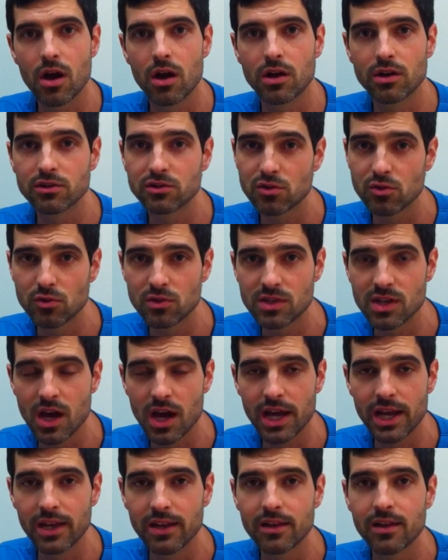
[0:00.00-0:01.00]
are too
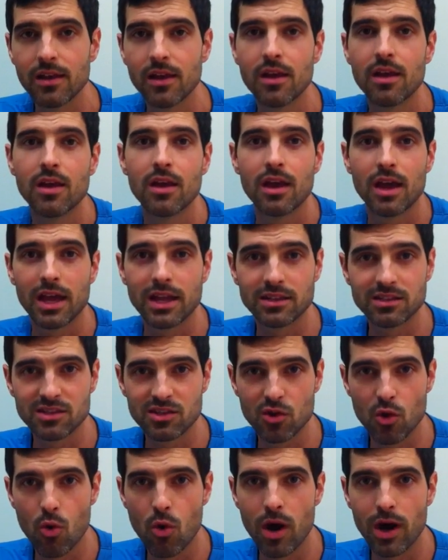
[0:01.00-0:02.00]
tight, and
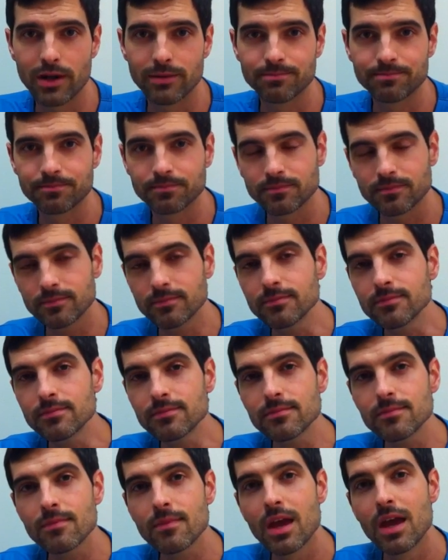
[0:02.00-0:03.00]
so on.
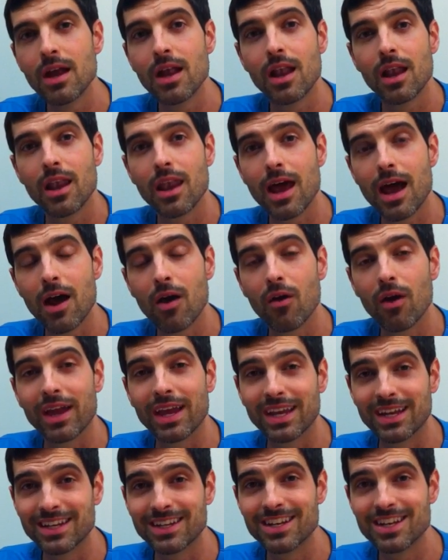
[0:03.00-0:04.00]
Now,
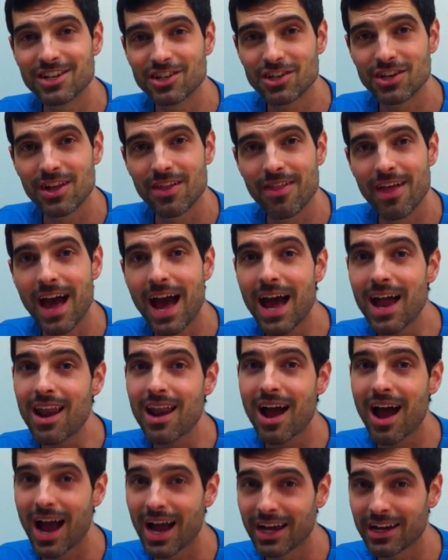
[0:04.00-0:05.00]
in addition to
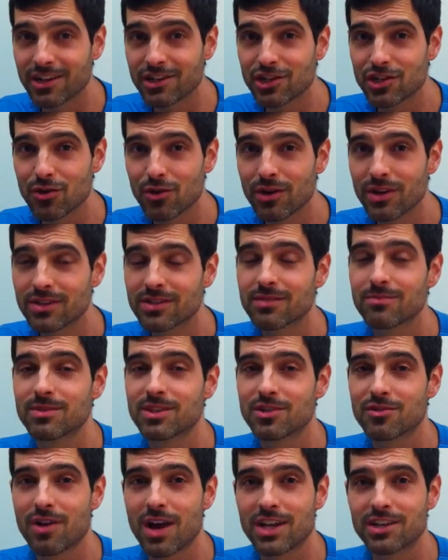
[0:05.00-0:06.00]
that, I'm going to show you some
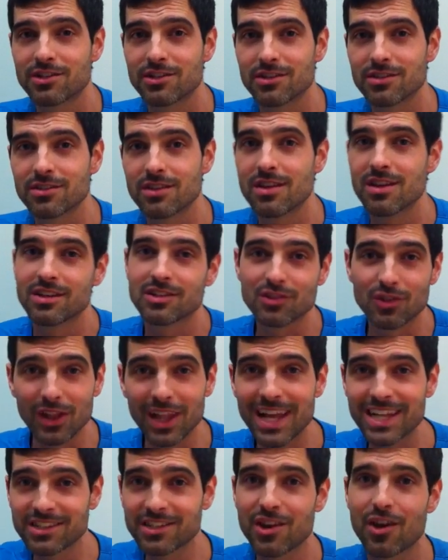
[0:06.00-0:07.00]
stretches. So
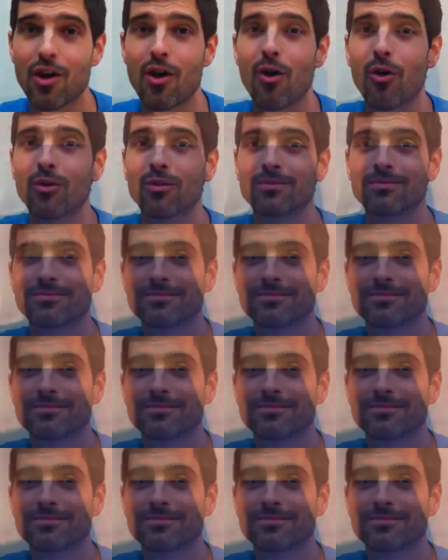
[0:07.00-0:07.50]
let's go.